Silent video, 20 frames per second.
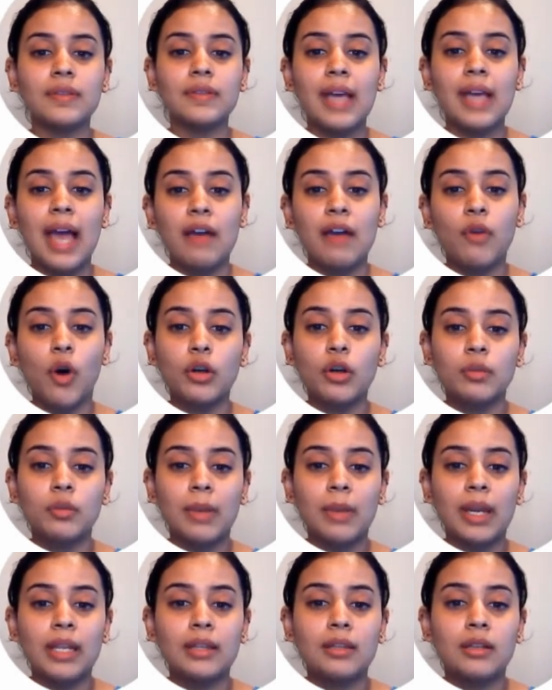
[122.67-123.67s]
we have
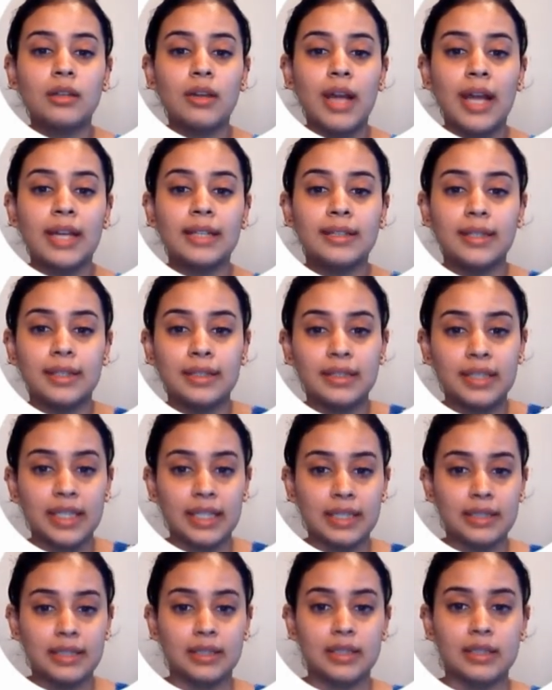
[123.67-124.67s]
automate the right test
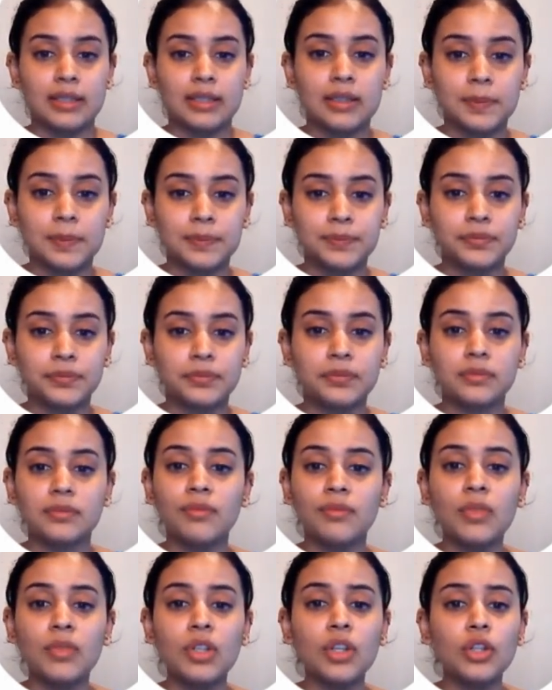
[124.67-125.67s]
cases.
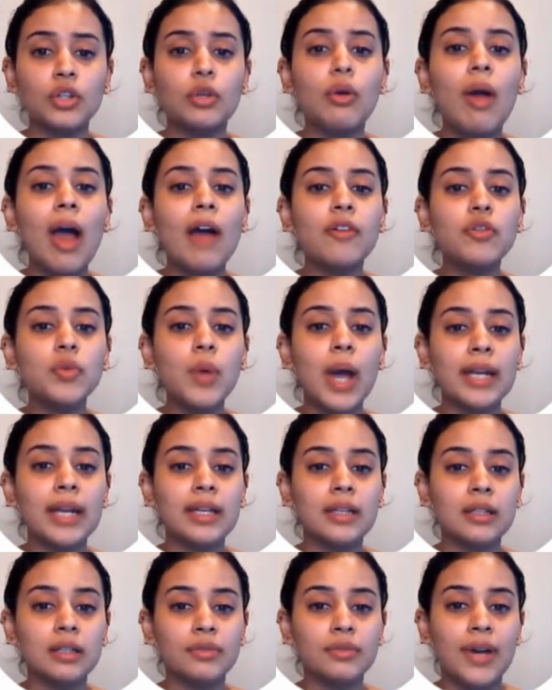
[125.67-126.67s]
You have to
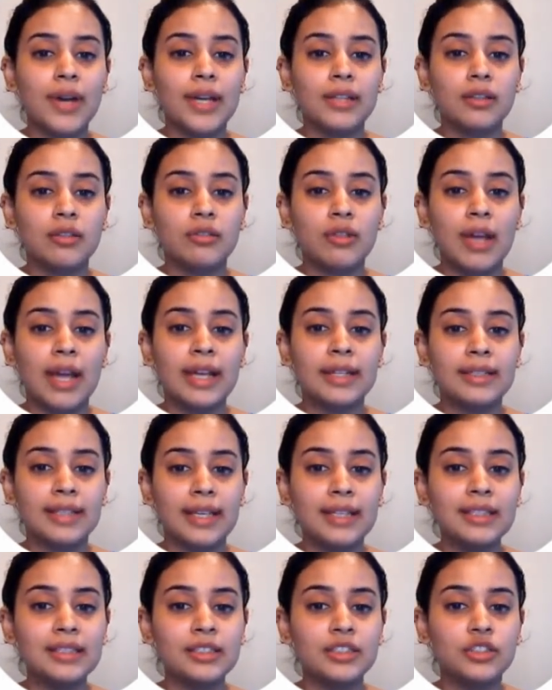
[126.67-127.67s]
identify the right
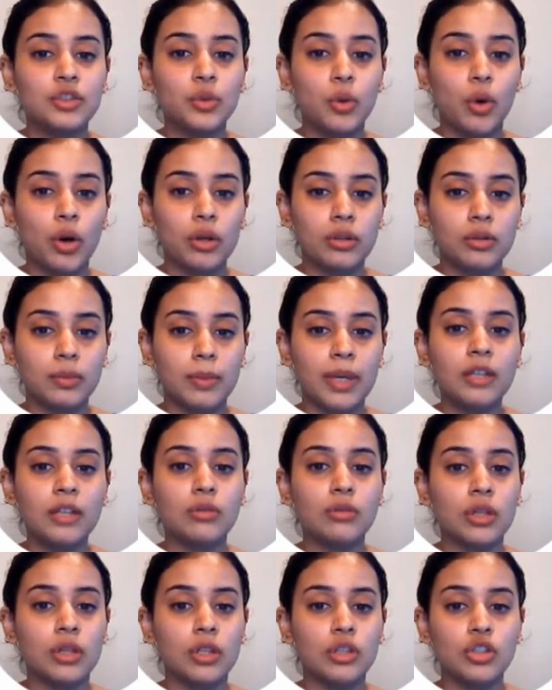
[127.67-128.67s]
test to automate
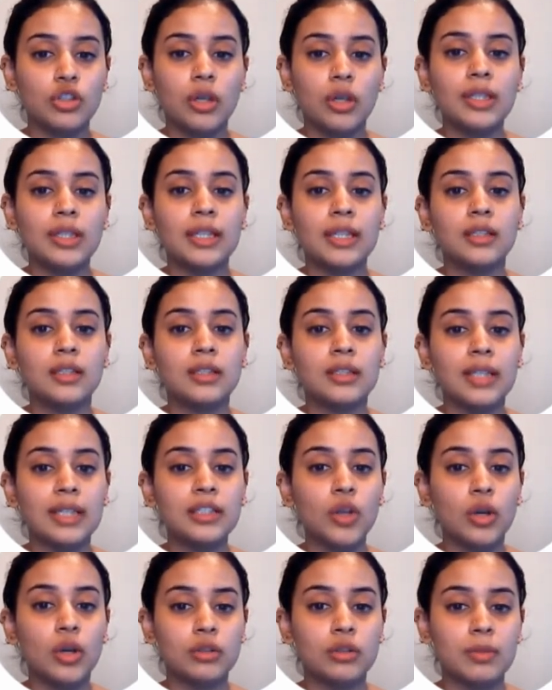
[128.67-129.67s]
to ensure that the
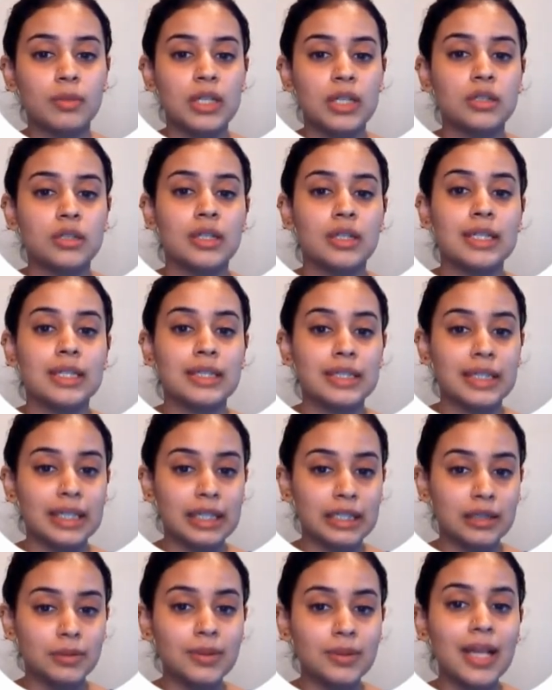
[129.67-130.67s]
test automation is
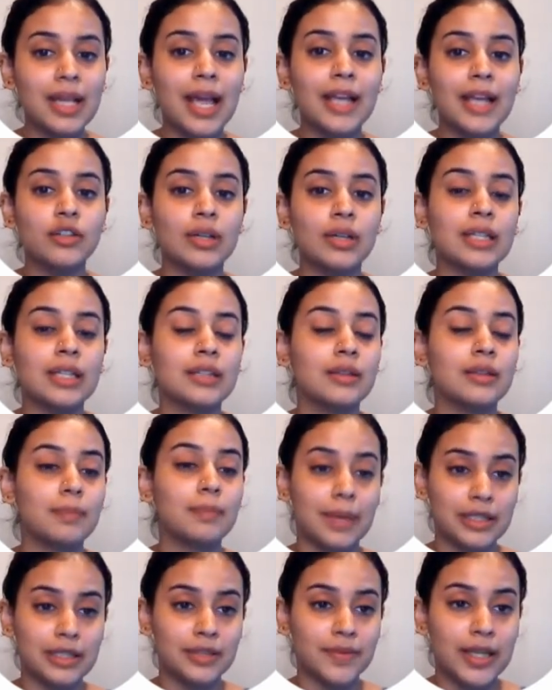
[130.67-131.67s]
scalable and you get the
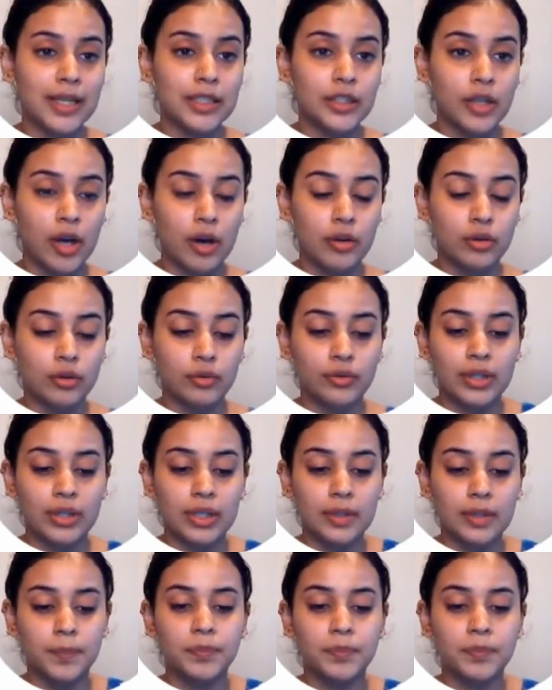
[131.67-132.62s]
best value out of it.